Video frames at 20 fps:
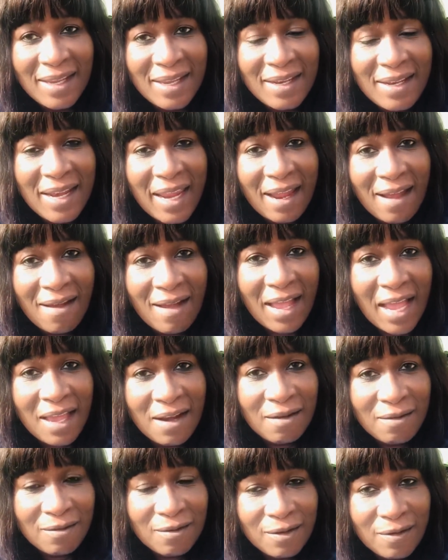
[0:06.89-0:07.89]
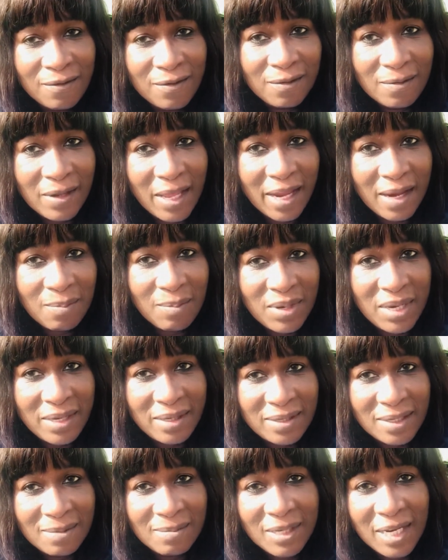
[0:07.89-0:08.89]
Now, I don't know if you like me,
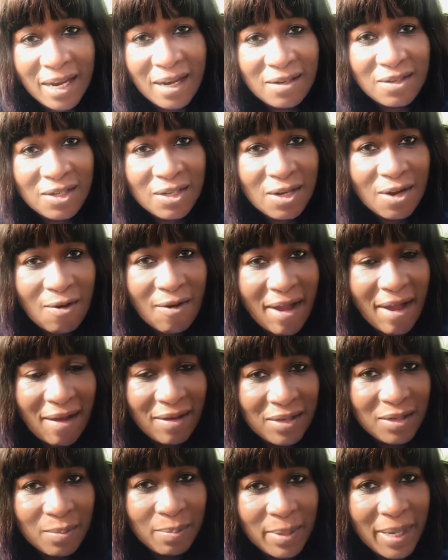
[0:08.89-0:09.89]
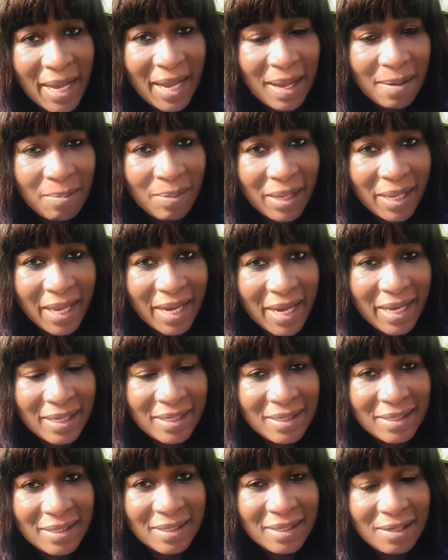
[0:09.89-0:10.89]
sometimes you go out, you buy plants,